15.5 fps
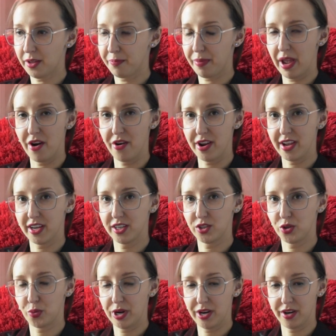period
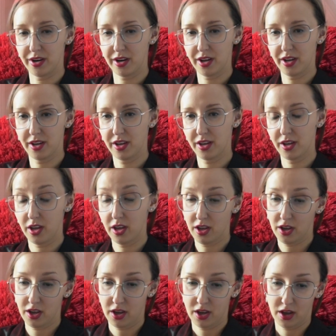when
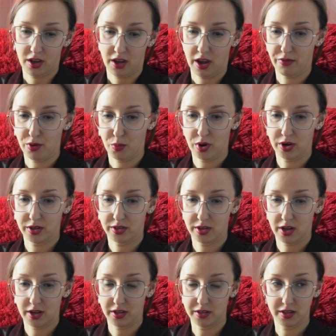everyone
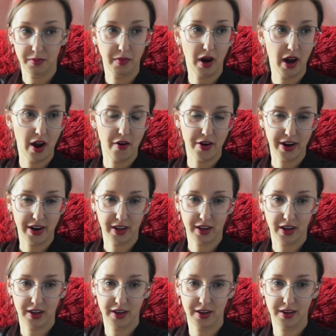is admiring
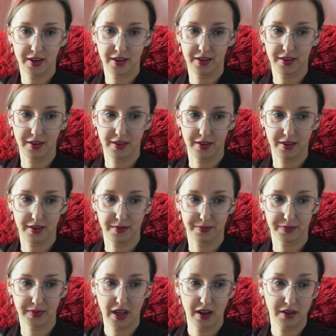
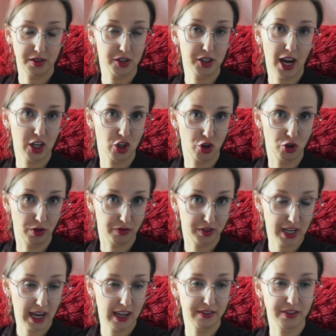the statue of
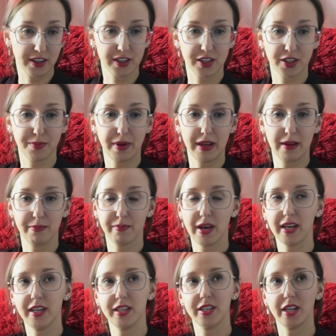David being
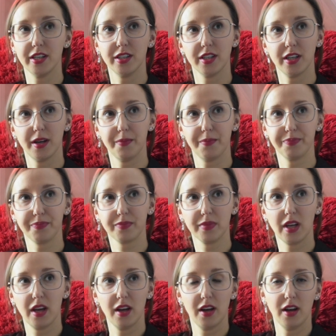made and
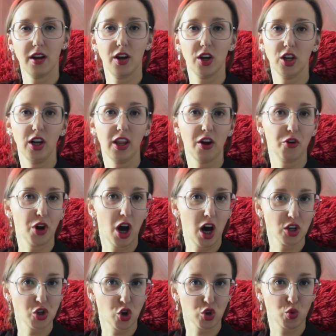
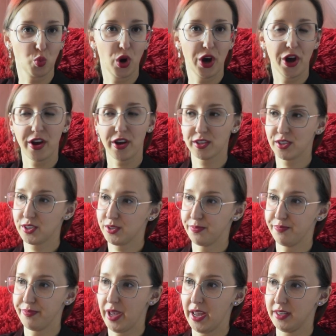Leonardo's works
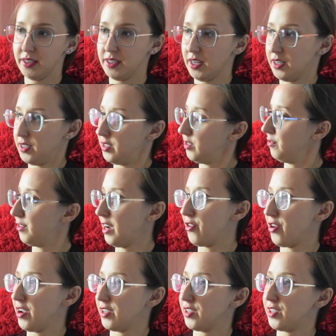and
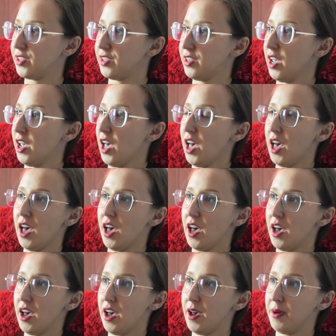various
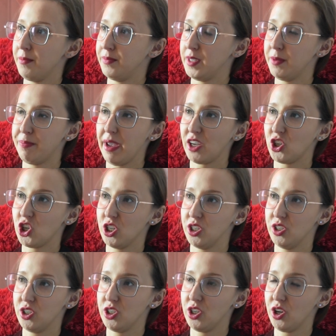
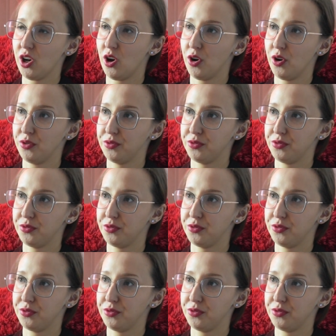depictions of